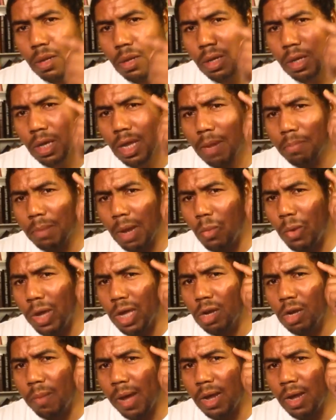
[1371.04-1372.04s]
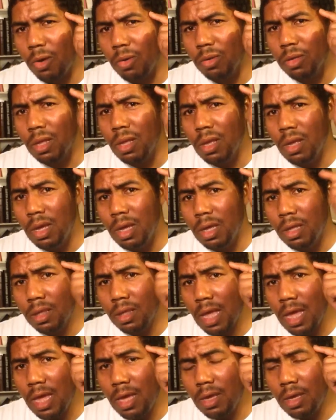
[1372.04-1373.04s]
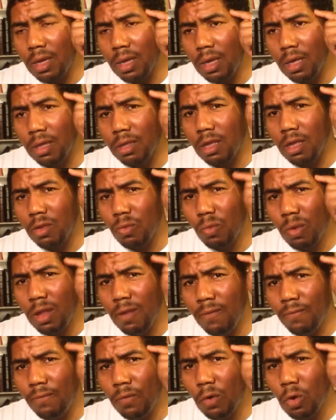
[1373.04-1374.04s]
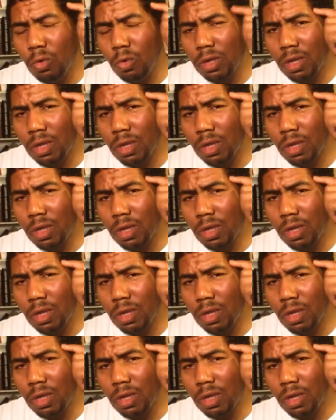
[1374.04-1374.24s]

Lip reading: Again, I'm not waking nobody else. Think, is this really food?